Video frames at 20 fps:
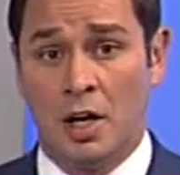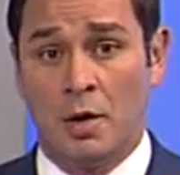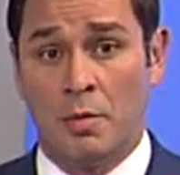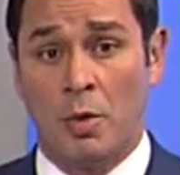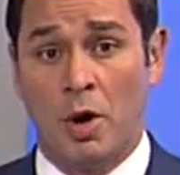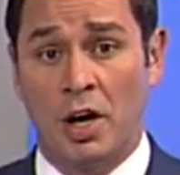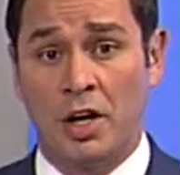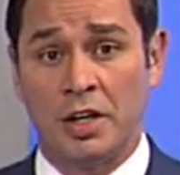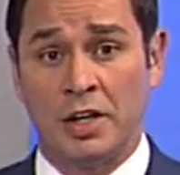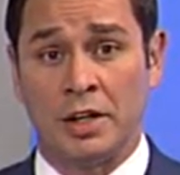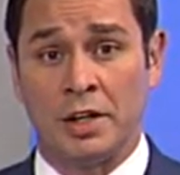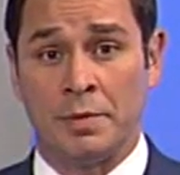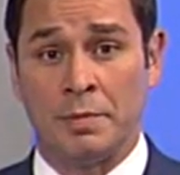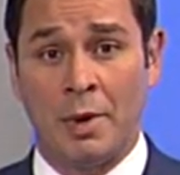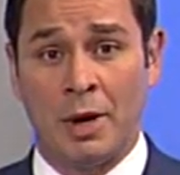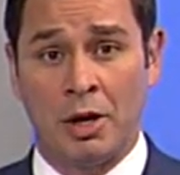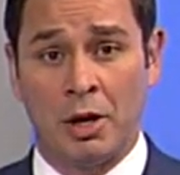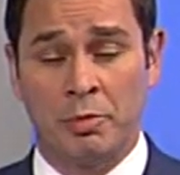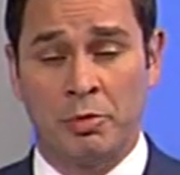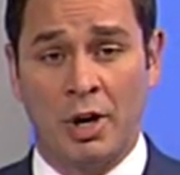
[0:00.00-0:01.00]
Martin and
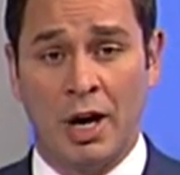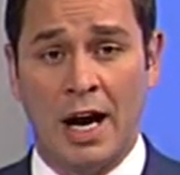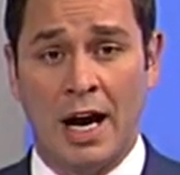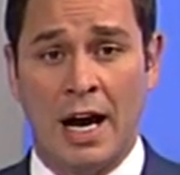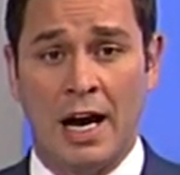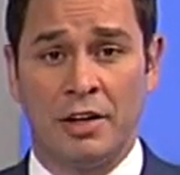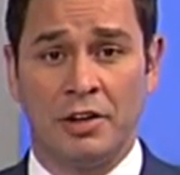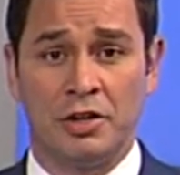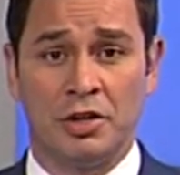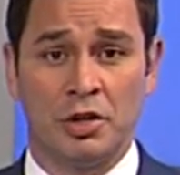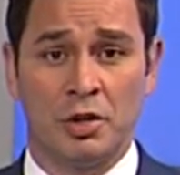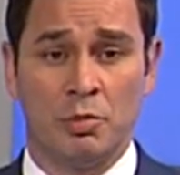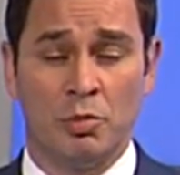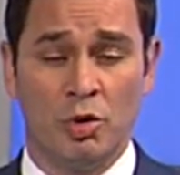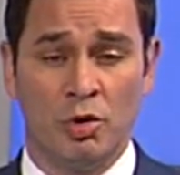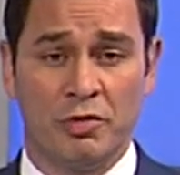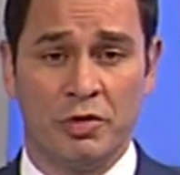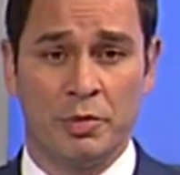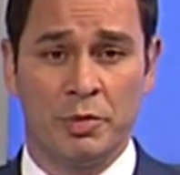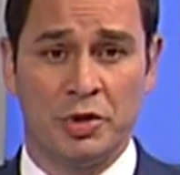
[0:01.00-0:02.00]
Barbara Hollander
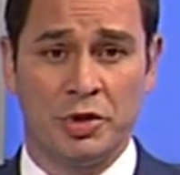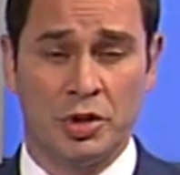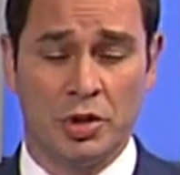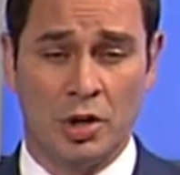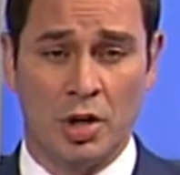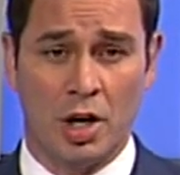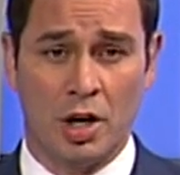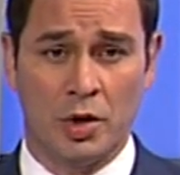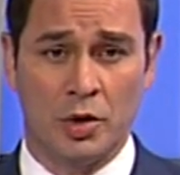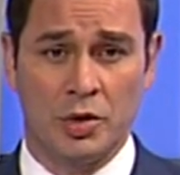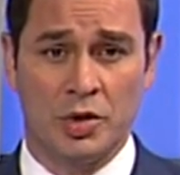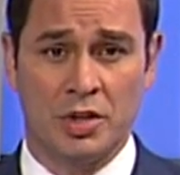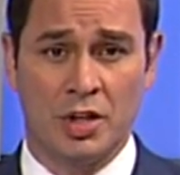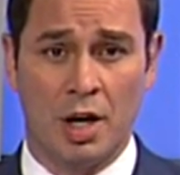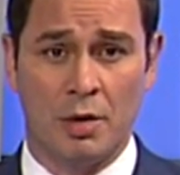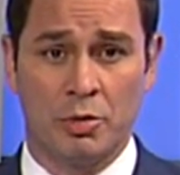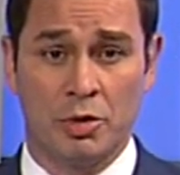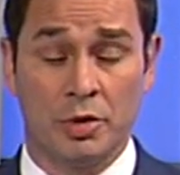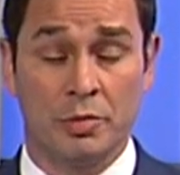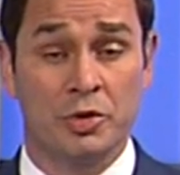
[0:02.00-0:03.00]
moved from the Chicago
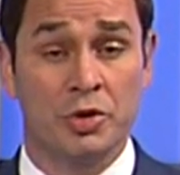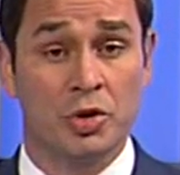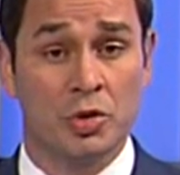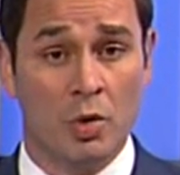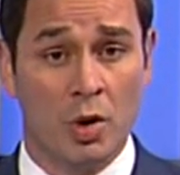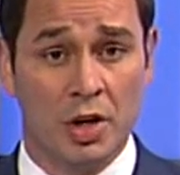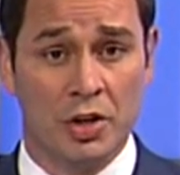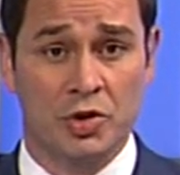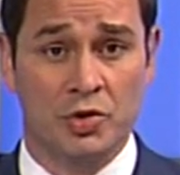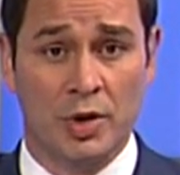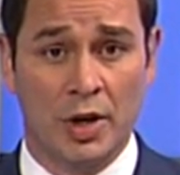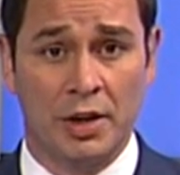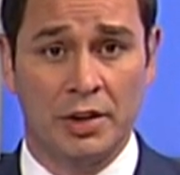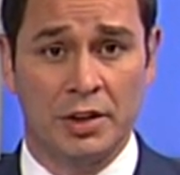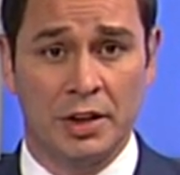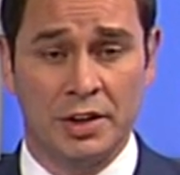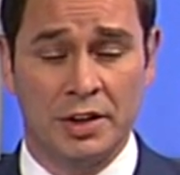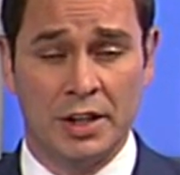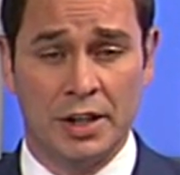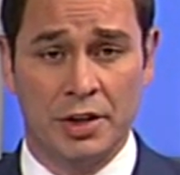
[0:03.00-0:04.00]
suburbs to
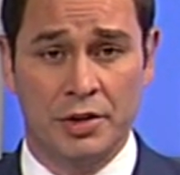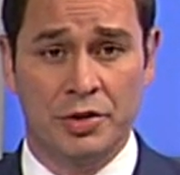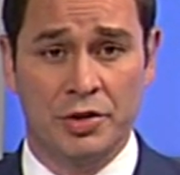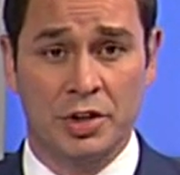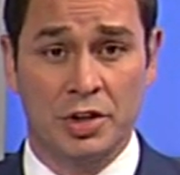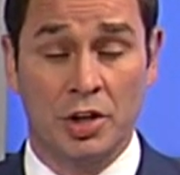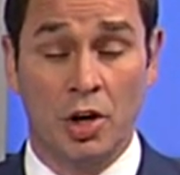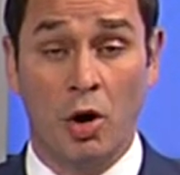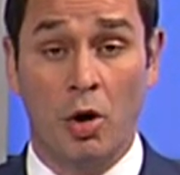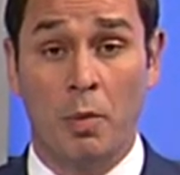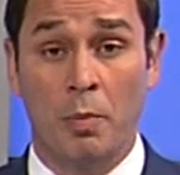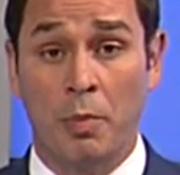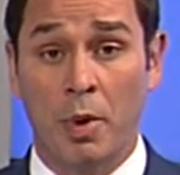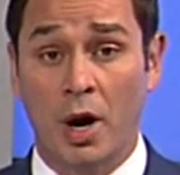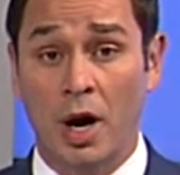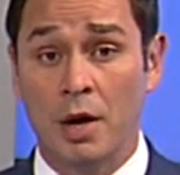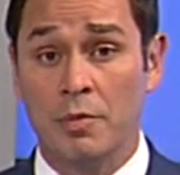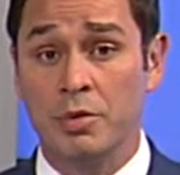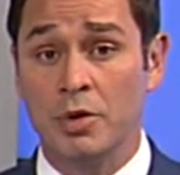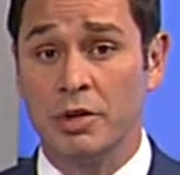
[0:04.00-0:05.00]
Australia years ago.
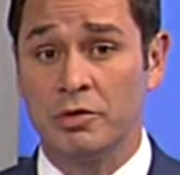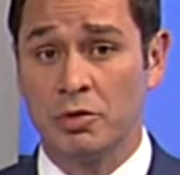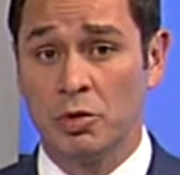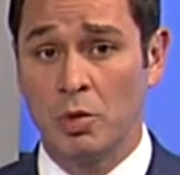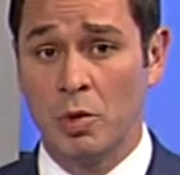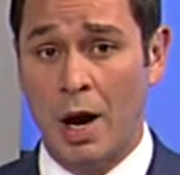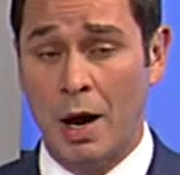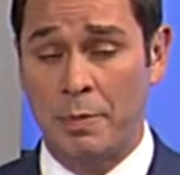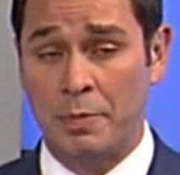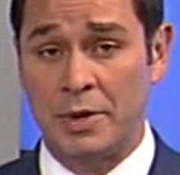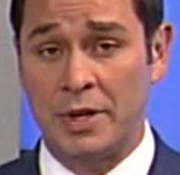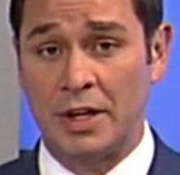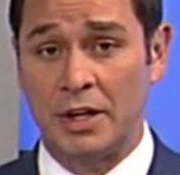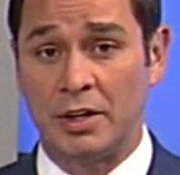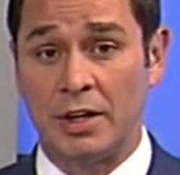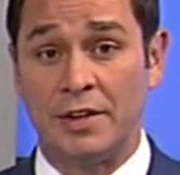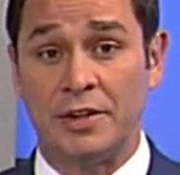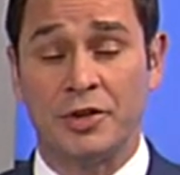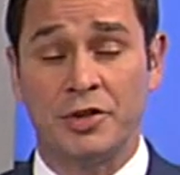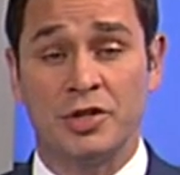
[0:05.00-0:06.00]
Barbara grew up
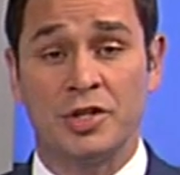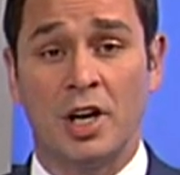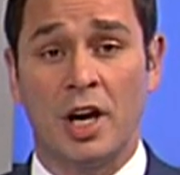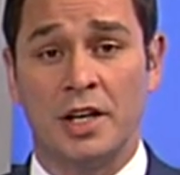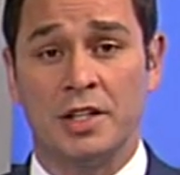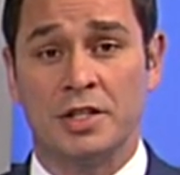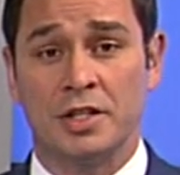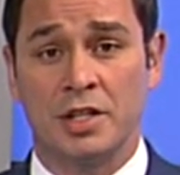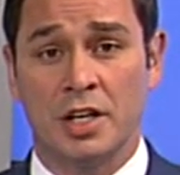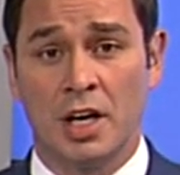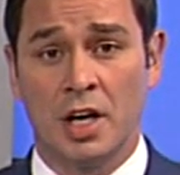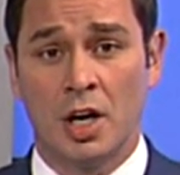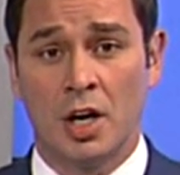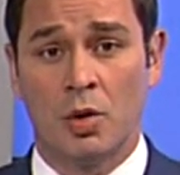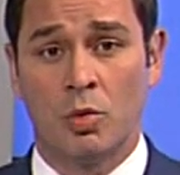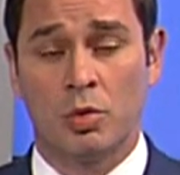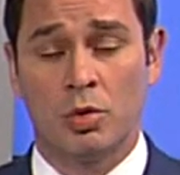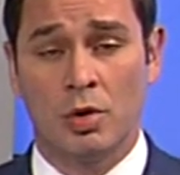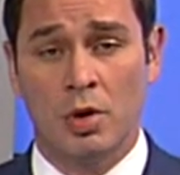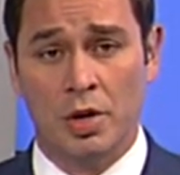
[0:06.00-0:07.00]
here and their sons
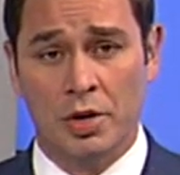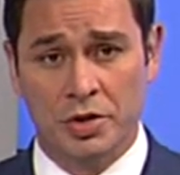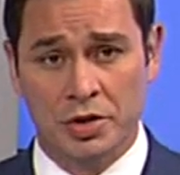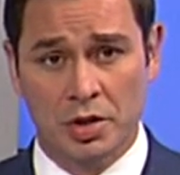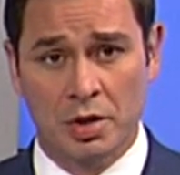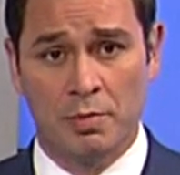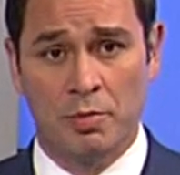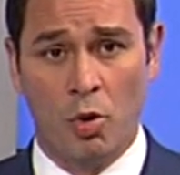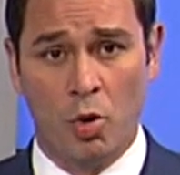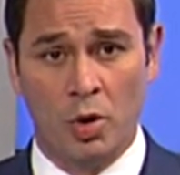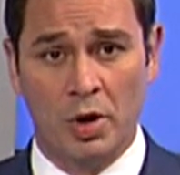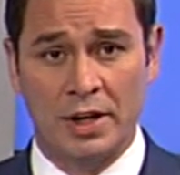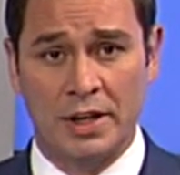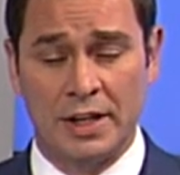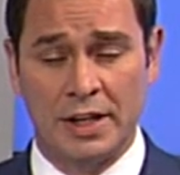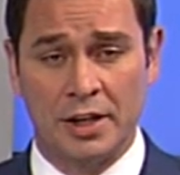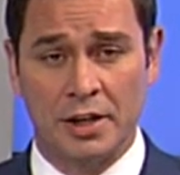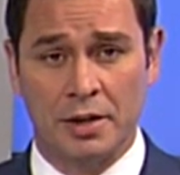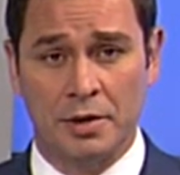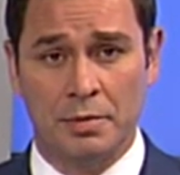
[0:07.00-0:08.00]
were also born
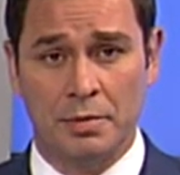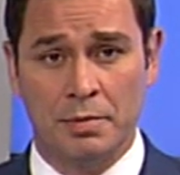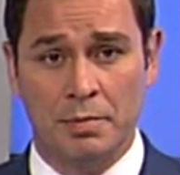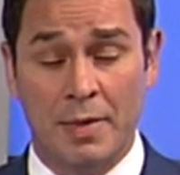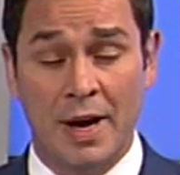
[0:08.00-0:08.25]
here.